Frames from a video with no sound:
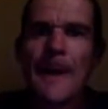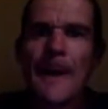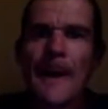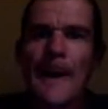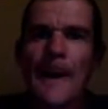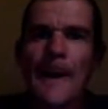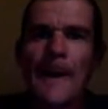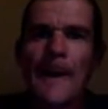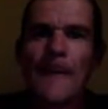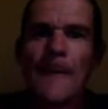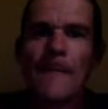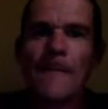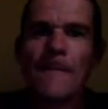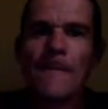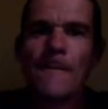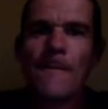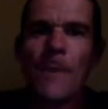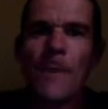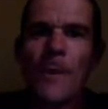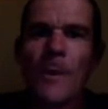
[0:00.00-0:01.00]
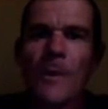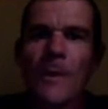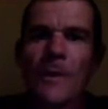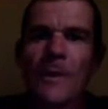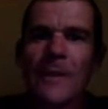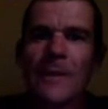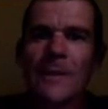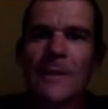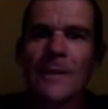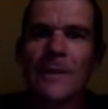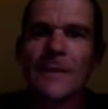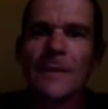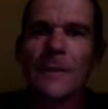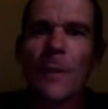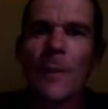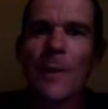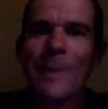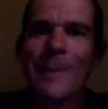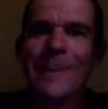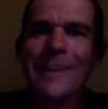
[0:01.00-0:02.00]
36 cassette.
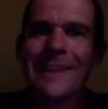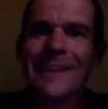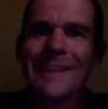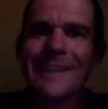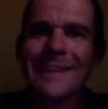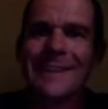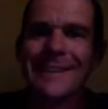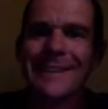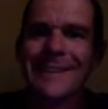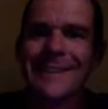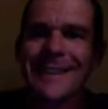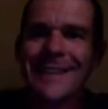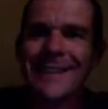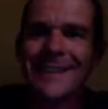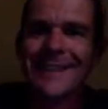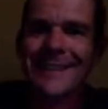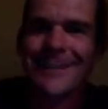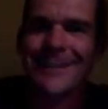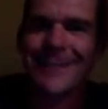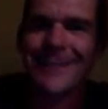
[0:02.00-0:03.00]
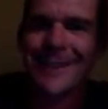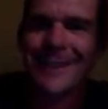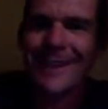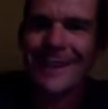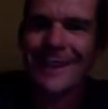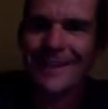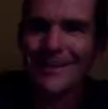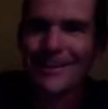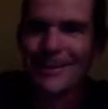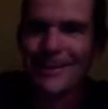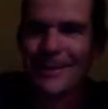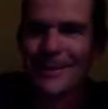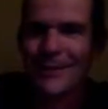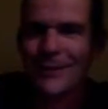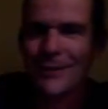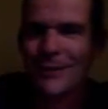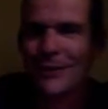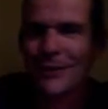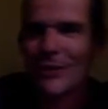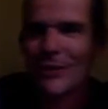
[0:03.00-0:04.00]
46 cassettes. Look at that,
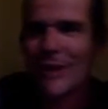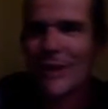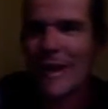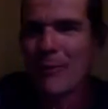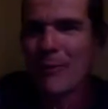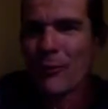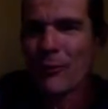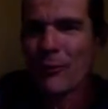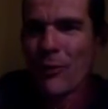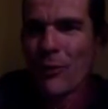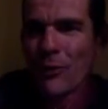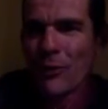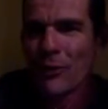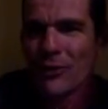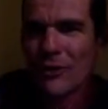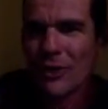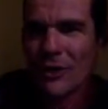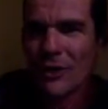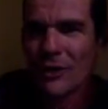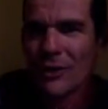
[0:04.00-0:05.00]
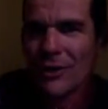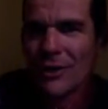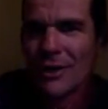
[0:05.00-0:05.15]
motherfucker. Looks like an April Fool's joke.